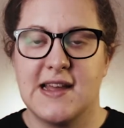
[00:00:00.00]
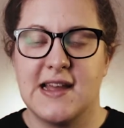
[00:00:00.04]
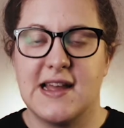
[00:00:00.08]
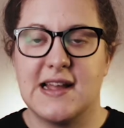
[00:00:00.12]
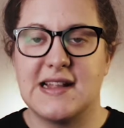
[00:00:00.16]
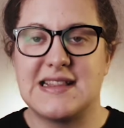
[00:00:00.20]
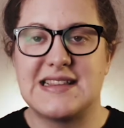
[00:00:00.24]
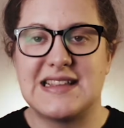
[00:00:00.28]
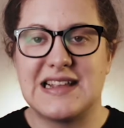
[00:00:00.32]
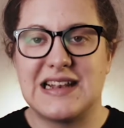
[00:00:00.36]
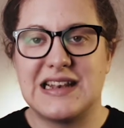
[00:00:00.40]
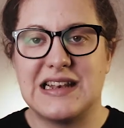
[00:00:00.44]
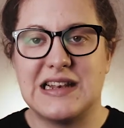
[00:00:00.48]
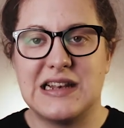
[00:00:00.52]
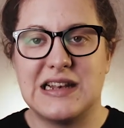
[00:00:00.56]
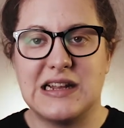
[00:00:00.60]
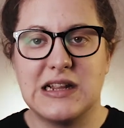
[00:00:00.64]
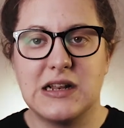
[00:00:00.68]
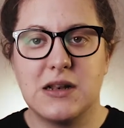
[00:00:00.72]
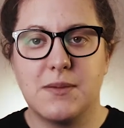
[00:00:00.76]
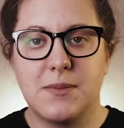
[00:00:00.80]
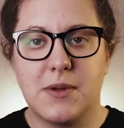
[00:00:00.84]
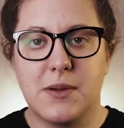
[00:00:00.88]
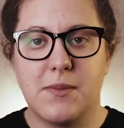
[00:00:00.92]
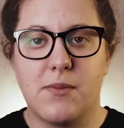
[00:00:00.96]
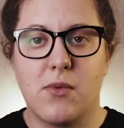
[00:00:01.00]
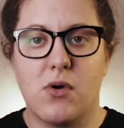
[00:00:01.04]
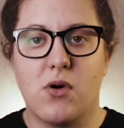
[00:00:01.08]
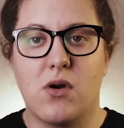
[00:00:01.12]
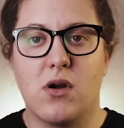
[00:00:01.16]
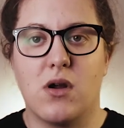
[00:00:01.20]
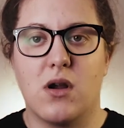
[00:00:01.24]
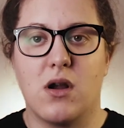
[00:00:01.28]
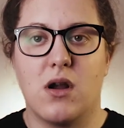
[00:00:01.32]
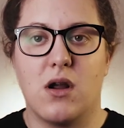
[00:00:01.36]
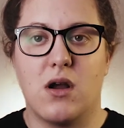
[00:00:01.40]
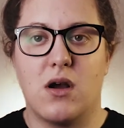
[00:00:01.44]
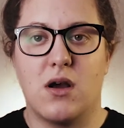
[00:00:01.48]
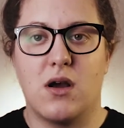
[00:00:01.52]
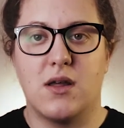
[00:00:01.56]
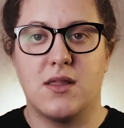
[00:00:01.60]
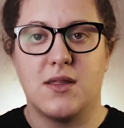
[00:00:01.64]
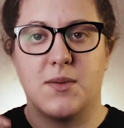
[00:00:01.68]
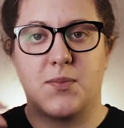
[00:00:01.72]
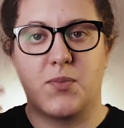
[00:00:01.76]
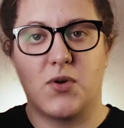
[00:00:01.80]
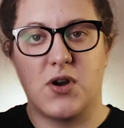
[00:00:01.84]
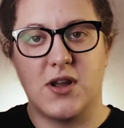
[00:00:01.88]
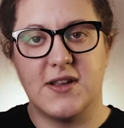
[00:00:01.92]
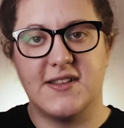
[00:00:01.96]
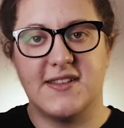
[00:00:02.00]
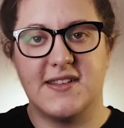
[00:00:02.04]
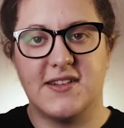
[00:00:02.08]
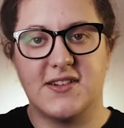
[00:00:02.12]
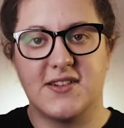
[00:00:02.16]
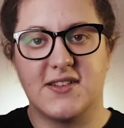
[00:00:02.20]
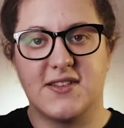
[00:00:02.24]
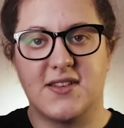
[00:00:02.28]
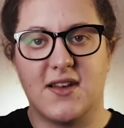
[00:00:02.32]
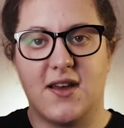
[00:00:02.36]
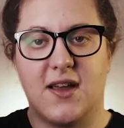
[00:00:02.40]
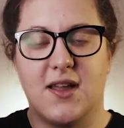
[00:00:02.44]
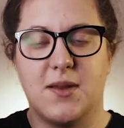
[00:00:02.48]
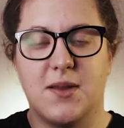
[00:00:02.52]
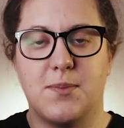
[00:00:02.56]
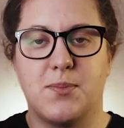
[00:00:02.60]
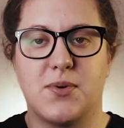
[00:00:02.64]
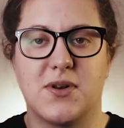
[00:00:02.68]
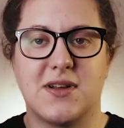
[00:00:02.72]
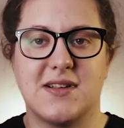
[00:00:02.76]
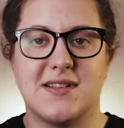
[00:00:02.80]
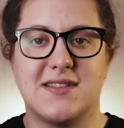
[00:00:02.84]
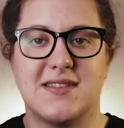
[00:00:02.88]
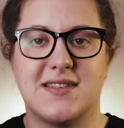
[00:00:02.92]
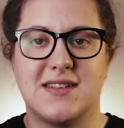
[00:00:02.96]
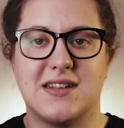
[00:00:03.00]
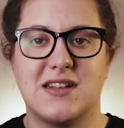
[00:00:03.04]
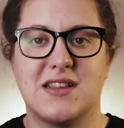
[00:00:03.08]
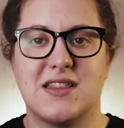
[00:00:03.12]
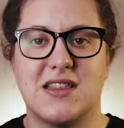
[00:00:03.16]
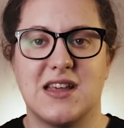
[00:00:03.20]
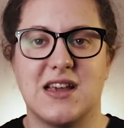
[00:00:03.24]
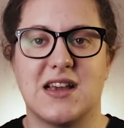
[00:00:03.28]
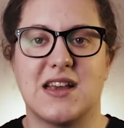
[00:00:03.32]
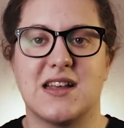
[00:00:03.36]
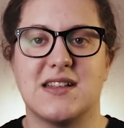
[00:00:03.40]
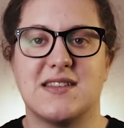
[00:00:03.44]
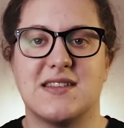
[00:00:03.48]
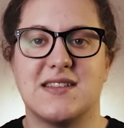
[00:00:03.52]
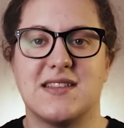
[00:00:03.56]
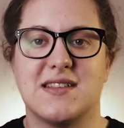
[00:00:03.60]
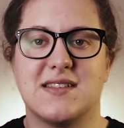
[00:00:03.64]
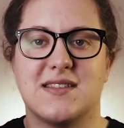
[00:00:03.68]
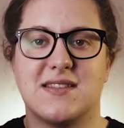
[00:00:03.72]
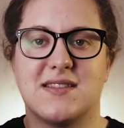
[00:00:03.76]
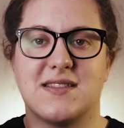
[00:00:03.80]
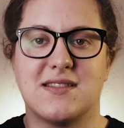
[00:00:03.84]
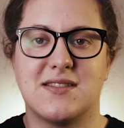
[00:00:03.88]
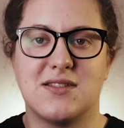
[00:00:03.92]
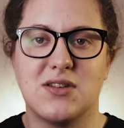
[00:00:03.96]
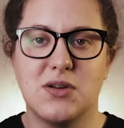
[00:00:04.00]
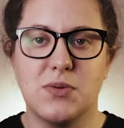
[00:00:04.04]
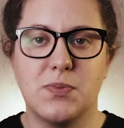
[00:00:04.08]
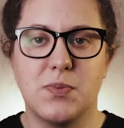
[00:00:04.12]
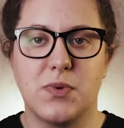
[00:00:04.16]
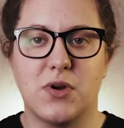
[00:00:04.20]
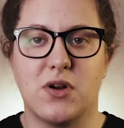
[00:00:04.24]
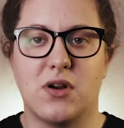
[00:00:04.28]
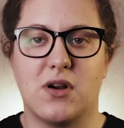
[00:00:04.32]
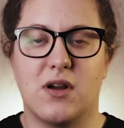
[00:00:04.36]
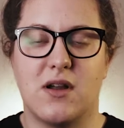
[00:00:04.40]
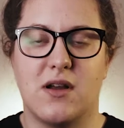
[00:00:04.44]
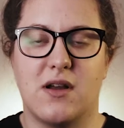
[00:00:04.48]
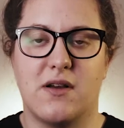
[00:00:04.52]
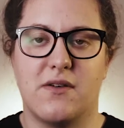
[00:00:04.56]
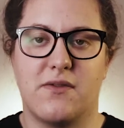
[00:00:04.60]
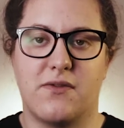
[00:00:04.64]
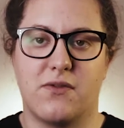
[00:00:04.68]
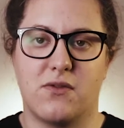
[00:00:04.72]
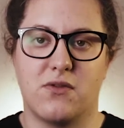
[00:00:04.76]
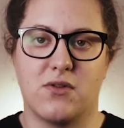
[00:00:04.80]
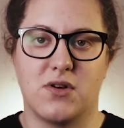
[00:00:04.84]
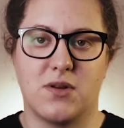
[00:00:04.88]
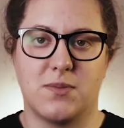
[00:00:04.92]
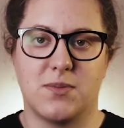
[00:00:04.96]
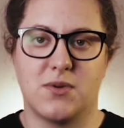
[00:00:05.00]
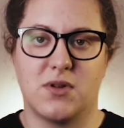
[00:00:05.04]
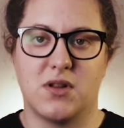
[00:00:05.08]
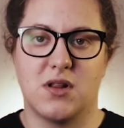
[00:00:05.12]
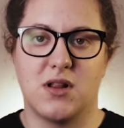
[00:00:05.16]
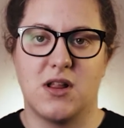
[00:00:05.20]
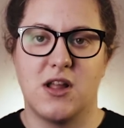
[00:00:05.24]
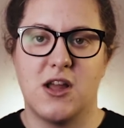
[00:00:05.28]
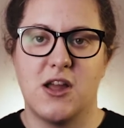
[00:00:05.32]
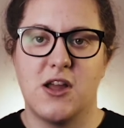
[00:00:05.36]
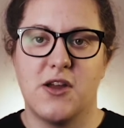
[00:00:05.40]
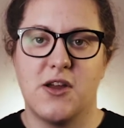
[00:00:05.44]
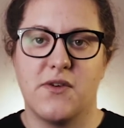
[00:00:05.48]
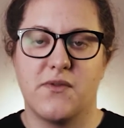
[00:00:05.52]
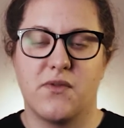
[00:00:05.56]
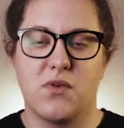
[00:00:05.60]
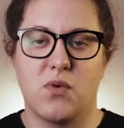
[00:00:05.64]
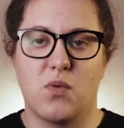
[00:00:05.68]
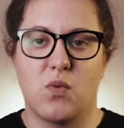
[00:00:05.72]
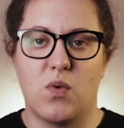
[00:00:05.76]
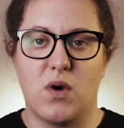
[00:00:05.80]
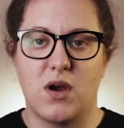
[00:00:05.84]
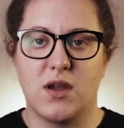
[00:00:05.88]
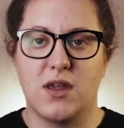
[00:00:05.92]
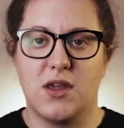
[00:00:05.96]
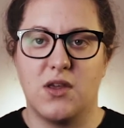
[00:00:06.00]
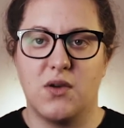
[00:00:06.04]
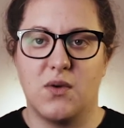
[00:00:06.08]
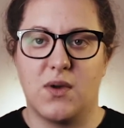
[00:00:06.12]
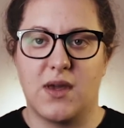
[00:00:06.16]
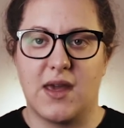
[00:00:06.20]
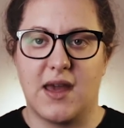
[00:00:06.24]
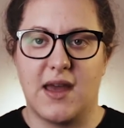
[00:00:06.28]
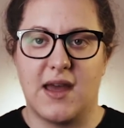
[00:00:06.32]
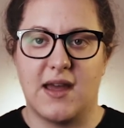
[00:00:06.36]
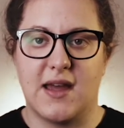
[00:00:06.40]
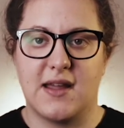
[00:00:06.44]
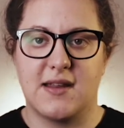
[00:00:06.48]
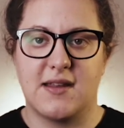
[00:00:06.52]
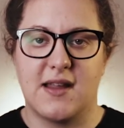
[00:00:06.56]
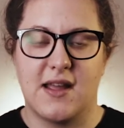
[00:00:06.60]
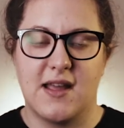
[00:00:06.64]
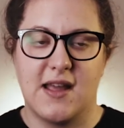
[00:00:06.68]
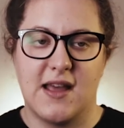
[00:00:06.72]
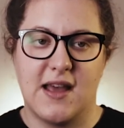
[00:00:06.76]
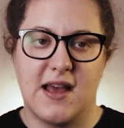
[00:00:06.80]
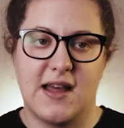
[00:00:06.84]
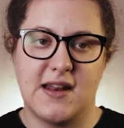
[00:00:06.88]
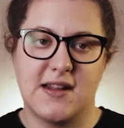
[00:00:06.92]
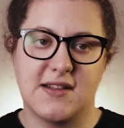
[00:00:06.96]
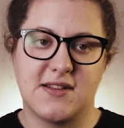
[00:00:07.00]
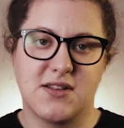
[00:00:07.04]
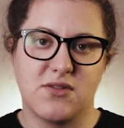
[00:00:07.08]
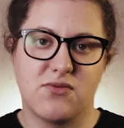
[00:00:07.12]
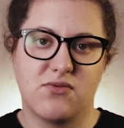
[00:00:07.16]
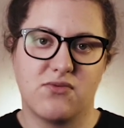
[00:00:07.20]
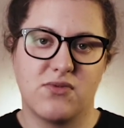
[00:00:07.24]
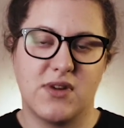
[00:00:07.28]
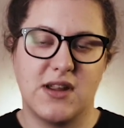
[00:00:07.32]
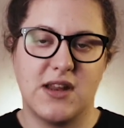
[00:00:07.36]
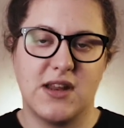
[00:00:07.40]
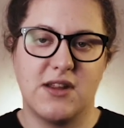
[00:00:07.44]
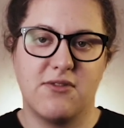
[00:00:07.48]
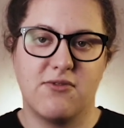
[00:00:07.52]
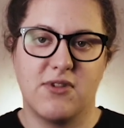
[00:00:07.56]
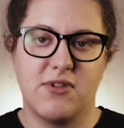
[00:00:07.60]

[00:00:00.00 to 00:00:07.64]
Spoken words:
It's a little bit more on the pricier side, but I still think it's super affordable for what you get, and it's a really,